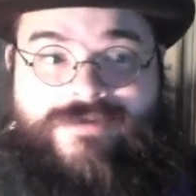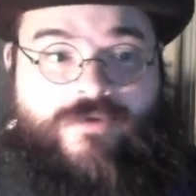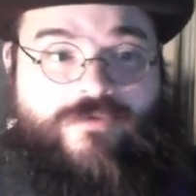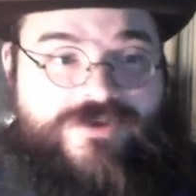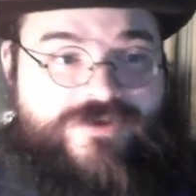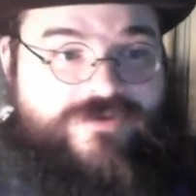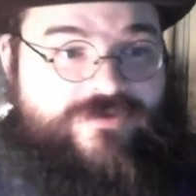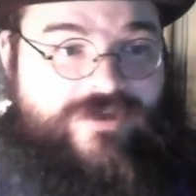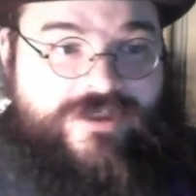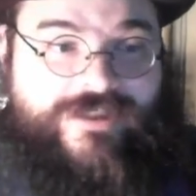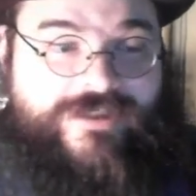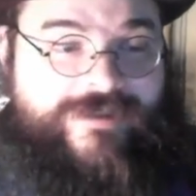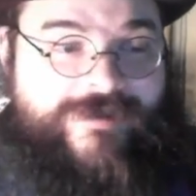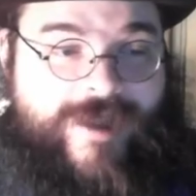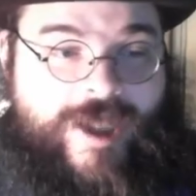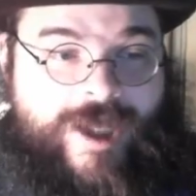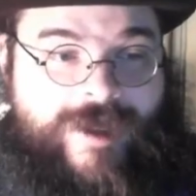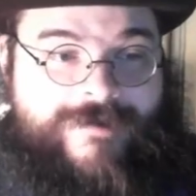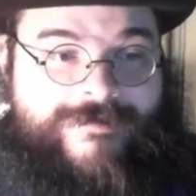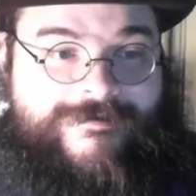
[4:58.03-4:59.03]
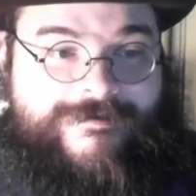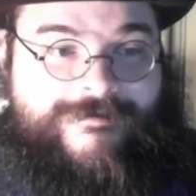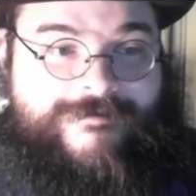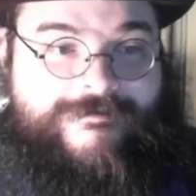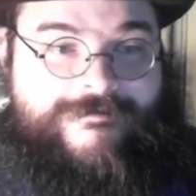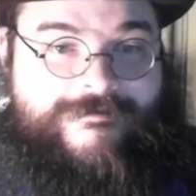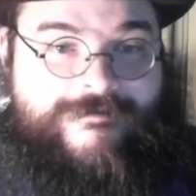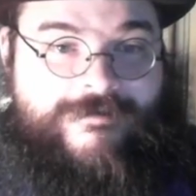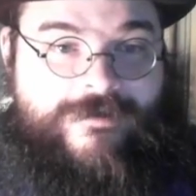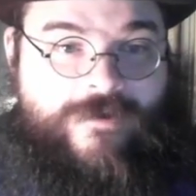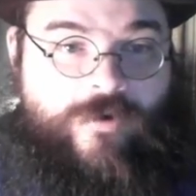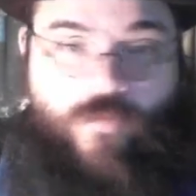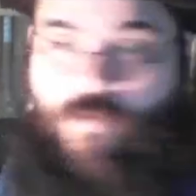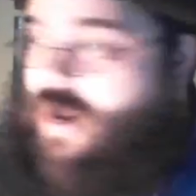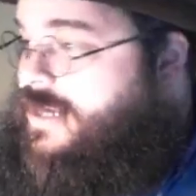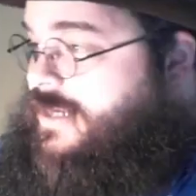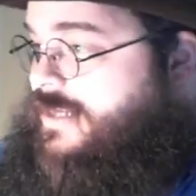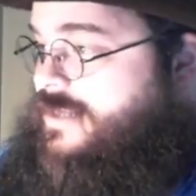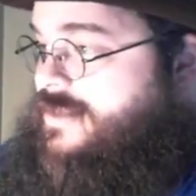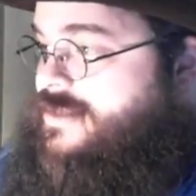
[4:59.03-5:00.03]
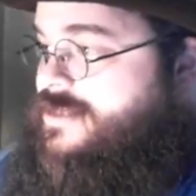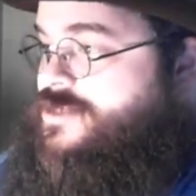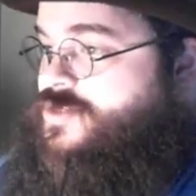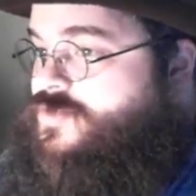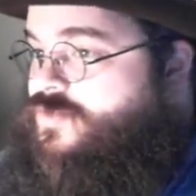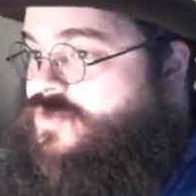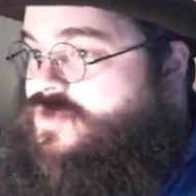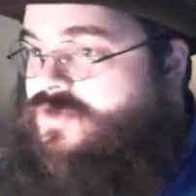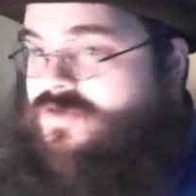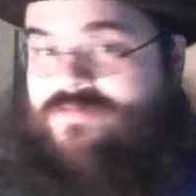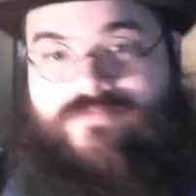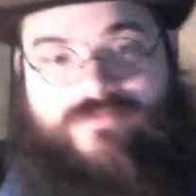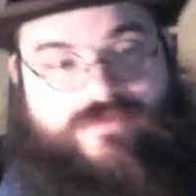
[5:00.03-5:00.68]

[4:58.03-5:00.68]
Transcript: What's crooked? What in this room,